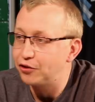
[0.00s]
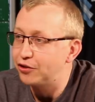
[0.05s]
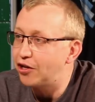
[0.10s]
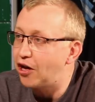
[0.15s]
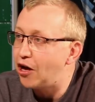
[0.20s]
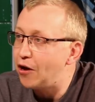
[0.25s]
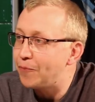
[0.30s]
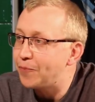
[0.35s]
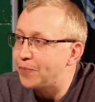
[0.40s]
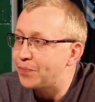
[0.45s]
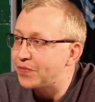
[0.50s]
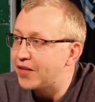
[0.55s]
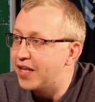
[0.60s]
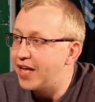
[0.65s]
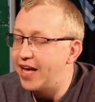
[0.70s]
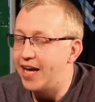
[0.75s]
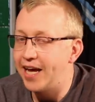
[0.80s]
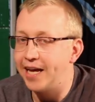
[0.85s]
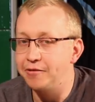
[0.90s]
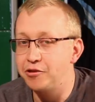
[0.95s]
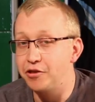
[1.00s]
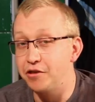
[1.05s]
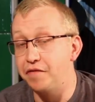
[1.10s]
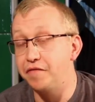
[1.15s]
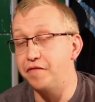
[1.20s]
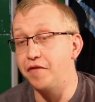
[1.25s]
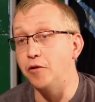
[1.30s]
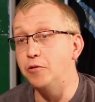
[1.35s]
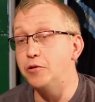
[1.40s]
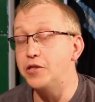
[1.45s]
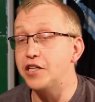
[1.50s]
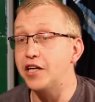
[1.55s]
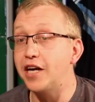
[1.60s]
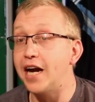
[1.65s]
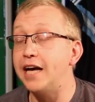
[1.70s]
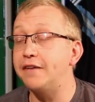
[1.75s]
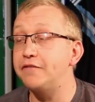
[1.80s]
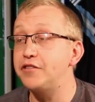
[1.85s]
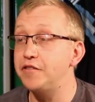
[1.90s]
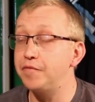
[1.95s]
or not. Uh, so the
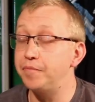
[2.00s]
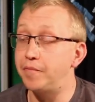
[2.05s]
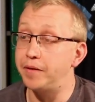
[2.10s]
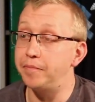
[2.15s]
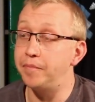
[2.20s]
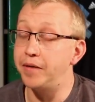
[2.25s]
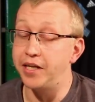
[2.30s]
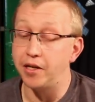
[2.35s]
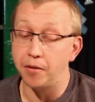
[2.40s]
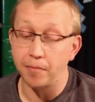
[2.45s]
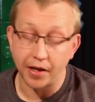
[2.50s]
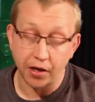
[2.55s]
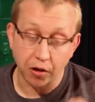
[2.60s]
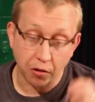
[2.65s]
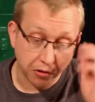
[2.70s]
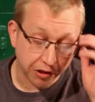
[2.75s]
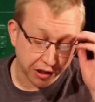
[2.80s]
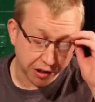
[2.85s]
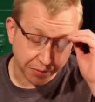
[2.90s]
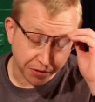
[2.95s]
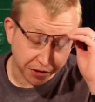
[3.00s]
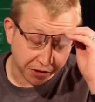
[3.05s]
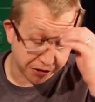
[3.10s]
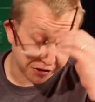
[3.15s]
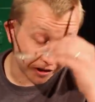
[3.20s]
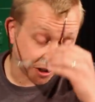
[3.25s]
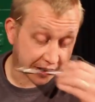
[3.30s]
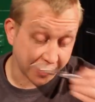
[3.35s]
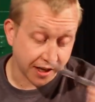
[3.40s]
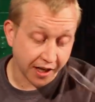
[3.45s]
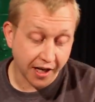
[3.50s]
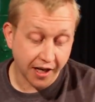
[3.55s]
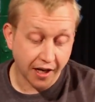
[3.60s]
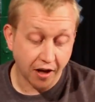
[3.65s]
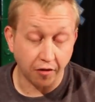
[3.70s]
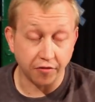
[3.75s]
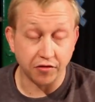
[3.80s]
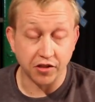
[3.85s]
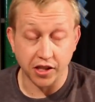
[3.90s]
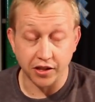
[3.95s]
photographs of my, me on my Holy Communion,
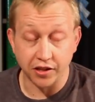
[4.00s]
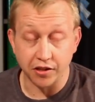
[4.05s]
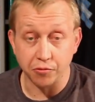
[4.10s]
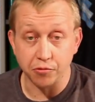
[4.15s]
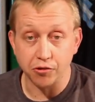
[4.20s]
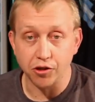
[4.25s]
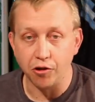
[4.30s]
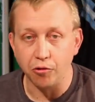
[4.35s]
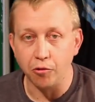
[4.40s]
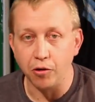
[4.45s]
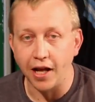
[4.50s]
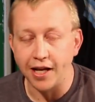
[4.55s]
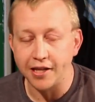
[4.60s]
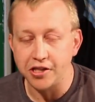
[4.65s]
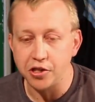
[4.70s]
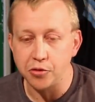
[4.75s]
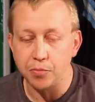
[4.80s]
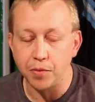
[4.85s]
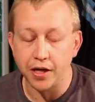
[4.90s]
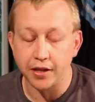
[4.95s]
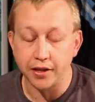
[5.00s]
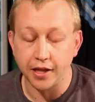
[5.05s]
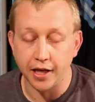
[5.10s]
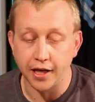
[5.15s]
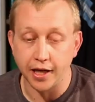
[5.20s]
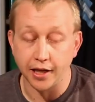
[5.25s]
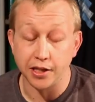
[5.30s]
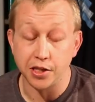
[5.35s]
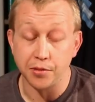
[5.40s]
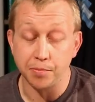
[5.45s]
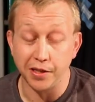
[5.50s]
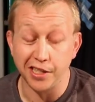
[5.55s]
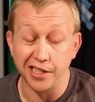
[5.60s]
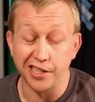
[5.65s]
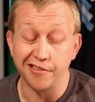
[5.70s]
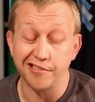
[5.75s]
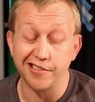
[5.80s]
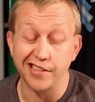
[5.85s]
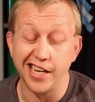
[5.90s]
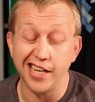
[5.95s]
obviously there was no glasses back then, and it's me
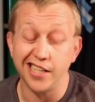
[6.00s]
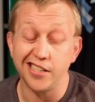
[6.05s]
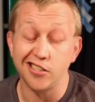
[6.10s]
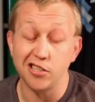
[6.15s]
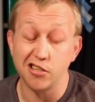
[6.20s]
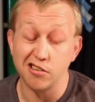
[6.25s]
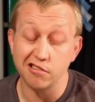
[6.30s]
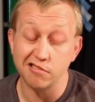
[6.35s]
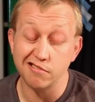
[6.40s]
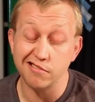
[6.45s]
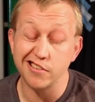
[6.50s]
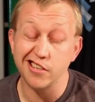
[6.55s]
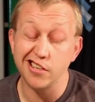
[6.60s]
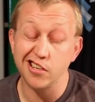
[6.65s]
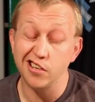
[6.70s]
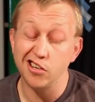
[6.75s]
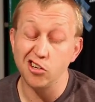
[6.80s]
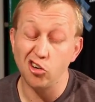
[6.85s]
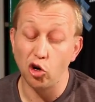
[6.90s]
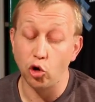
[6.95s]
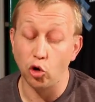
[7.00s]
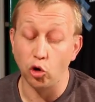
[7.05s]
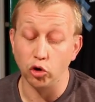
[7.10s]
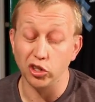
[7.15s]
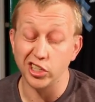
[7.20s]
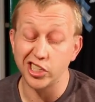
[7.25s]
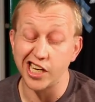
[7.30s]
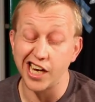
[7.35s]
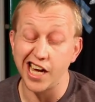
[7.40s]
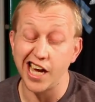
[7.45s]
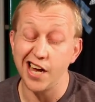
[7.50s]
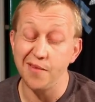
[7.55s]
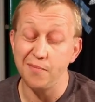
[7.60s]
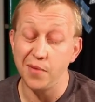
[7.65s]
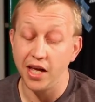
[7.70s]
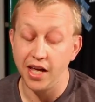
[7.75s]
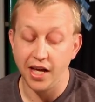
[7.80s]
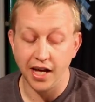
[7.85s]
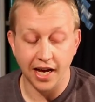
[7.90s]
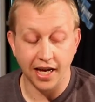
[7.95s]
doing this all the
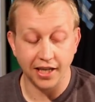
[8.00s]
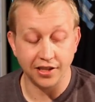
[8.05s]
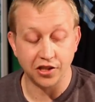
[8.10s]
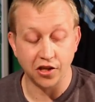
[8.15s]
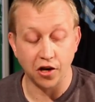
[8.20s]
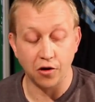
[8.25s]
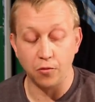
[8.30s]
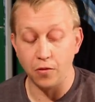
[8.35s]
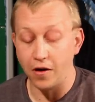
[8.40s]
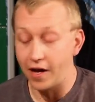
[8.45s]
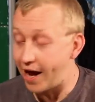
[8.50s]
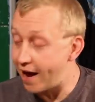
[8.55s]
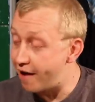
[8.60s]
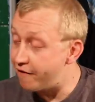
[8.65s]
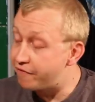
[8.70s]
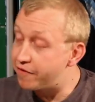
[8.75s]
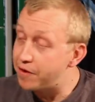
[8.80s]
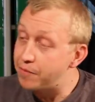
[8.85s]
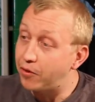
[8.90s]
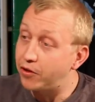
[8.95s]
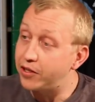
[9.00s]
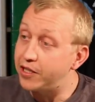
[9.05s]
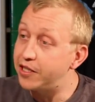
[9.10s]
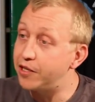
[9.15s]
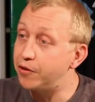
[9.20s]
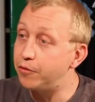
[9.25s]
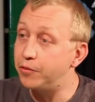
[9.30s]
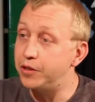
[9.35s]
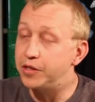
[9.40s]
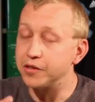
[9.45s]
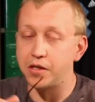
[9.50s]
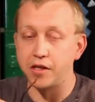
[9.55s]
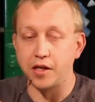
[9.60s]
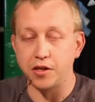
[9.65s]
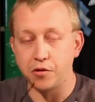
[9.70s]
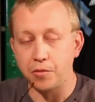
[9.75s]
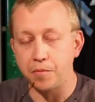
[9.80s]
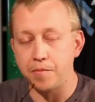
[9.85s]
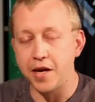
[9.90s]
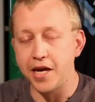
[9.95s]
time. And so everybody that was,
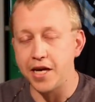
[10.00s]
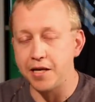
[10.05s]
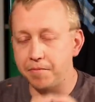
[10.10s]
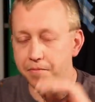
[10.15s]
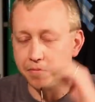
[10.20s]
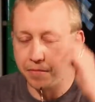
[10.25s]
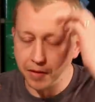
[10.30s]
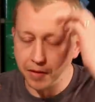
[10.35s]
so me,